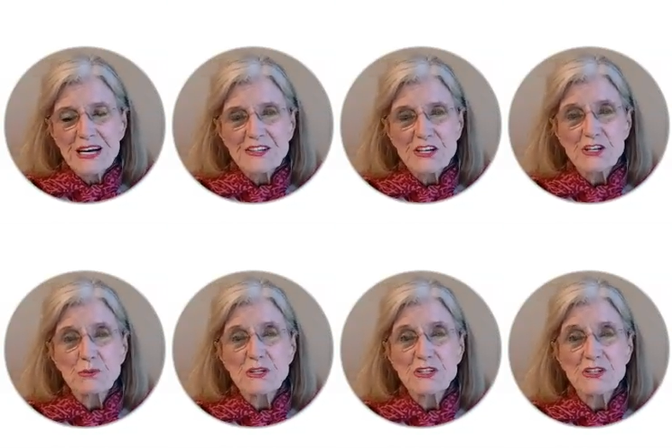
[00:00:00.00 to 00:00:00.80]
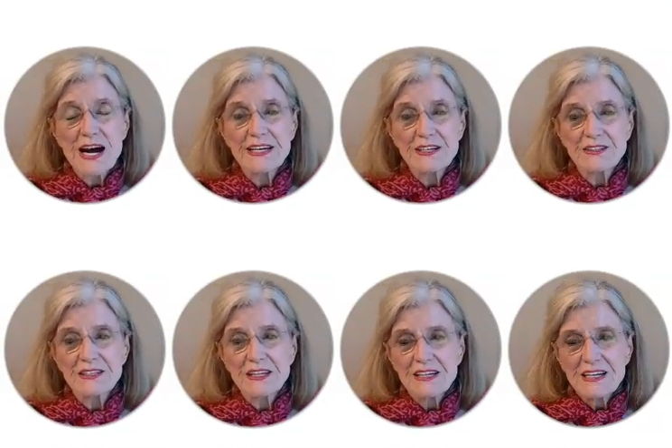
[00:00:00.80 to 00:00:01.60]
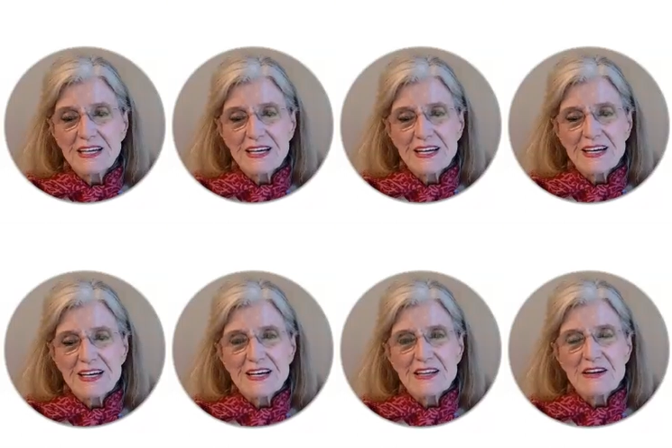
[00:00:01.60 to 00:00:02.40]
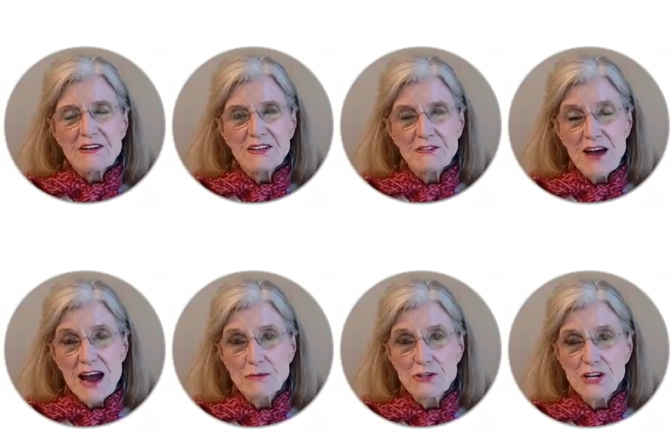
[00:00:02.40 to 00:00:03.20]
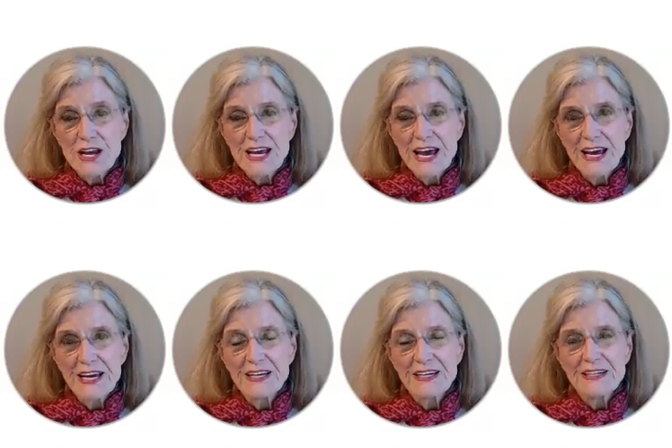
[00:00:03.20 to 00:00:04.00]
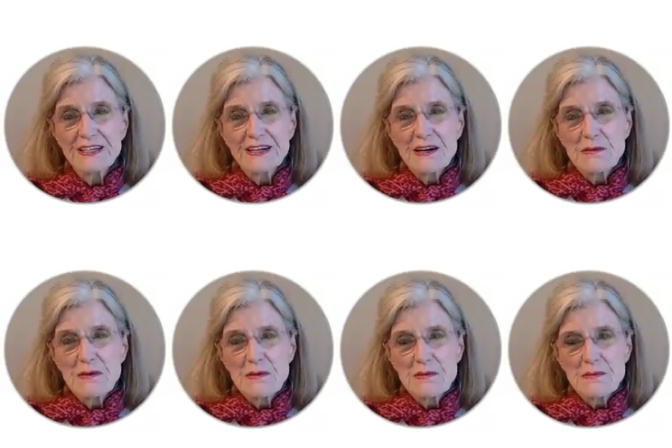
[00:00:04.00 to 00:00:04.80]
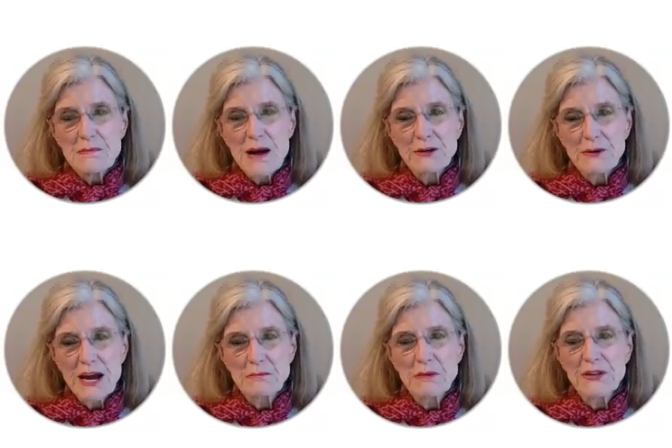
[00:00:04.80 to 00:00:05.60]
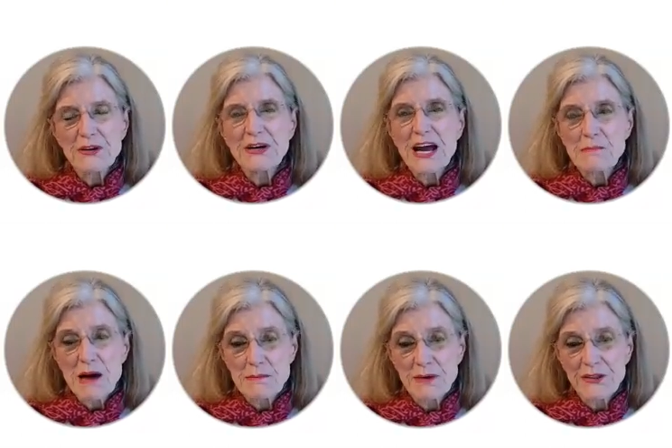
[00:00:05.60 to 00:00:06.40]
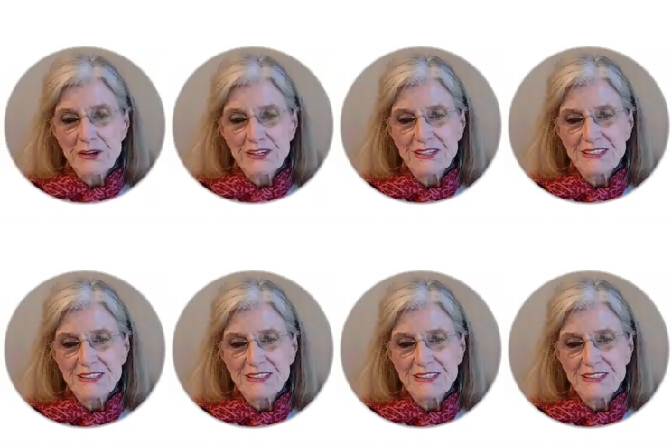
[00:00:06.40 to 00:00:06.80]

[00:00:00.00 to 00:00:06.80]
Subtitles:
This one's titled The Faberge Egg, My Grandmother and My Mother.